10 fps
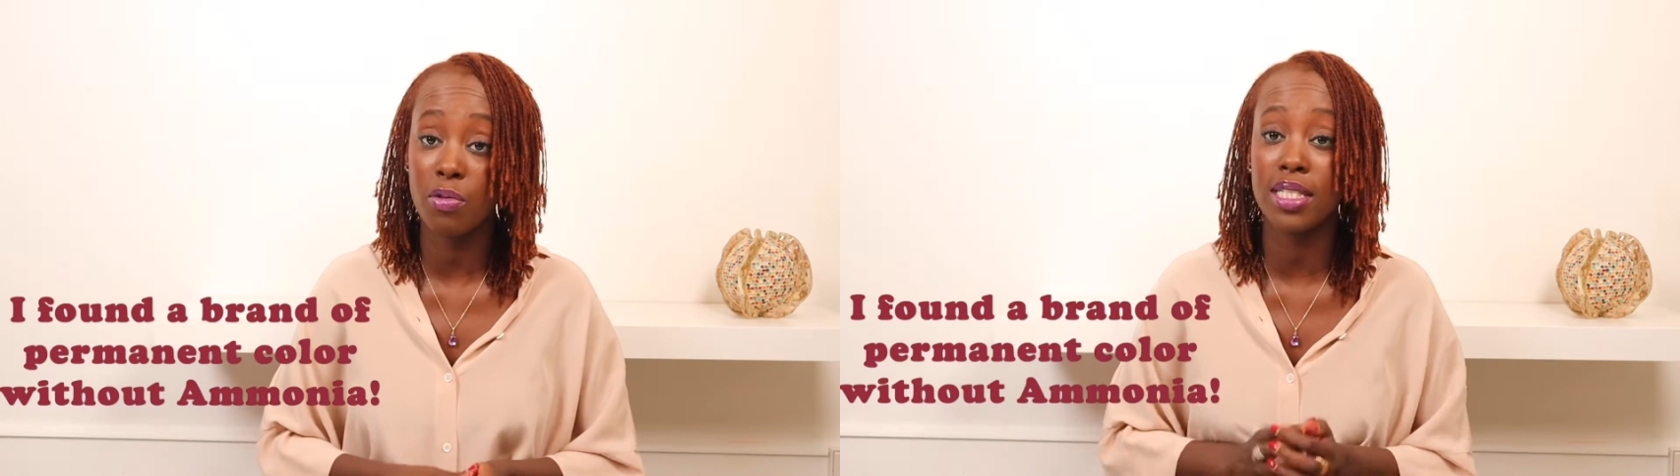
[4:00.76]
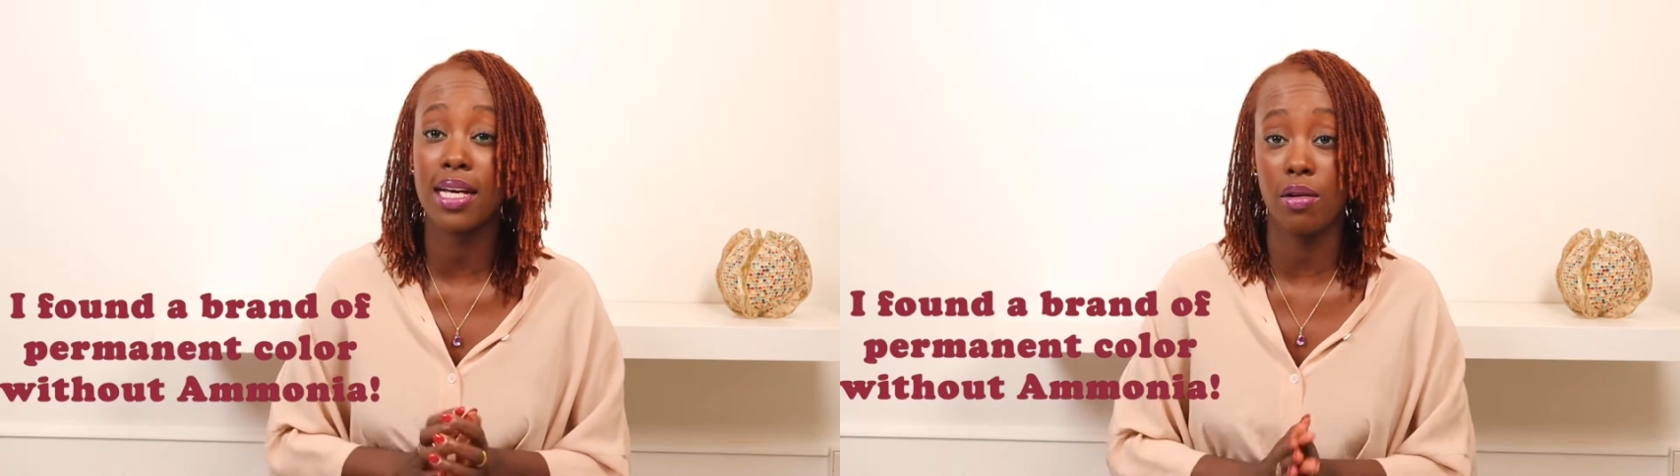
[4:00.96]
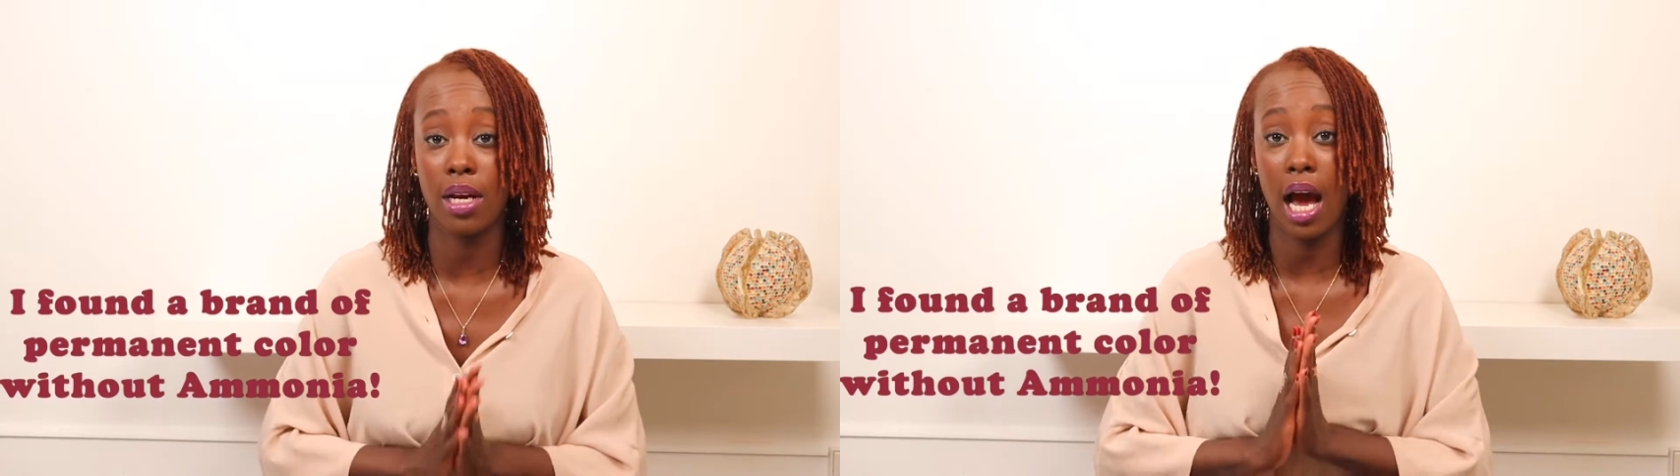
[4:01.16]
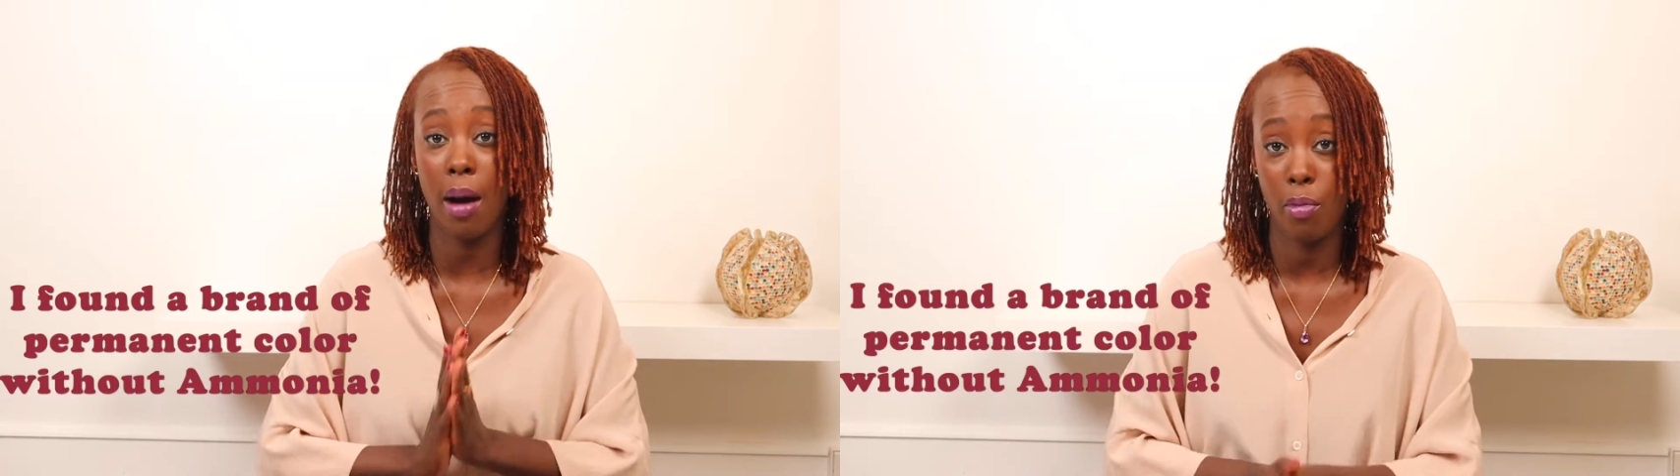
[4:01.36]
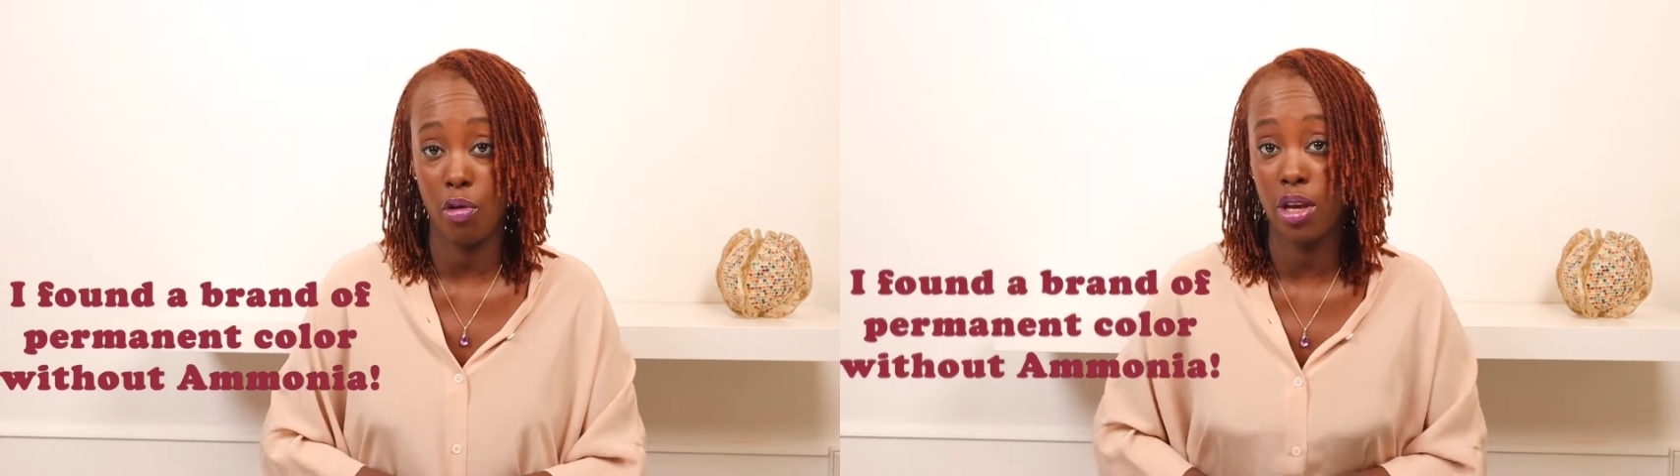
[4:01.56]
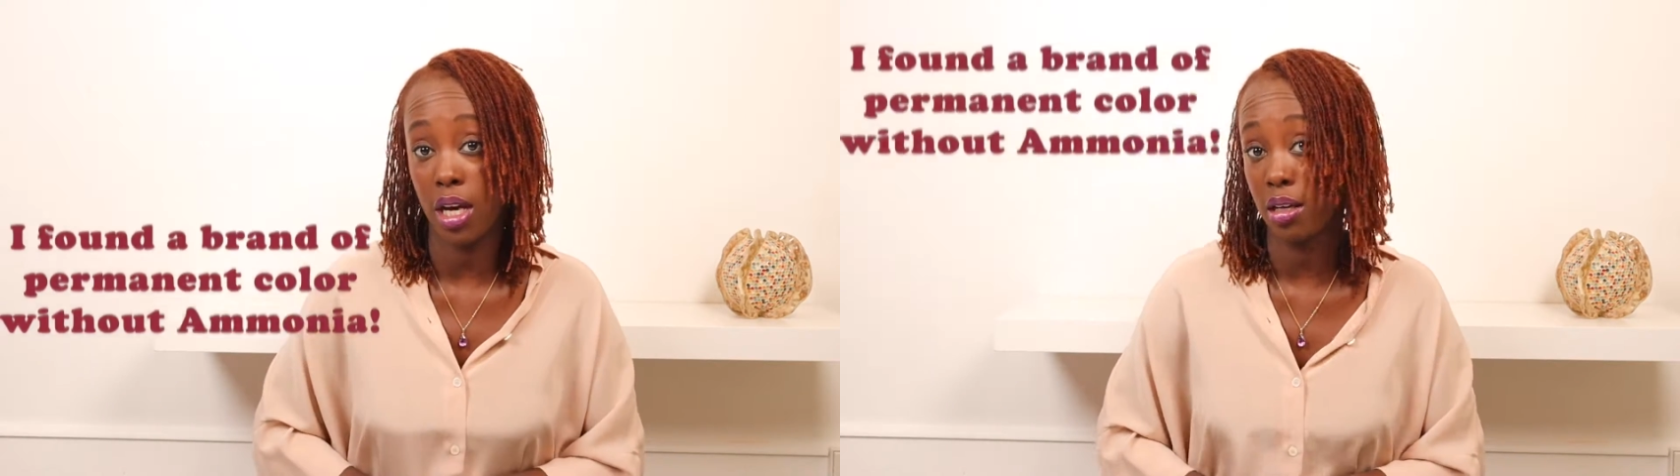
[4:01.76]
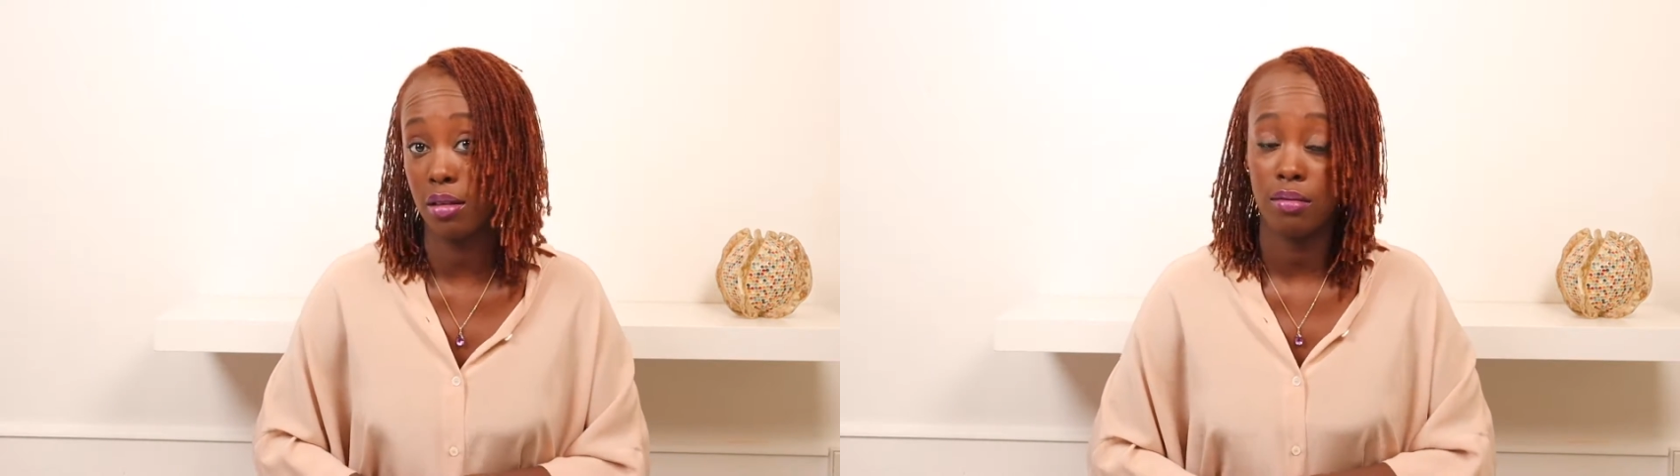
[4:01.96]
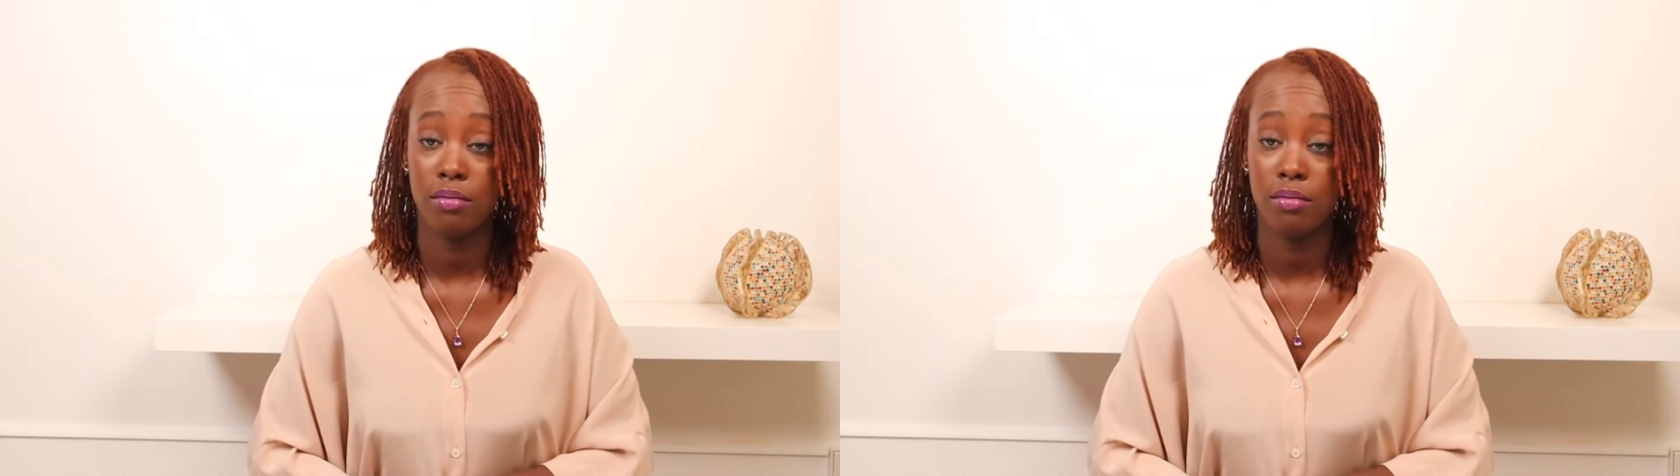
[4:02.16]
without ammonia,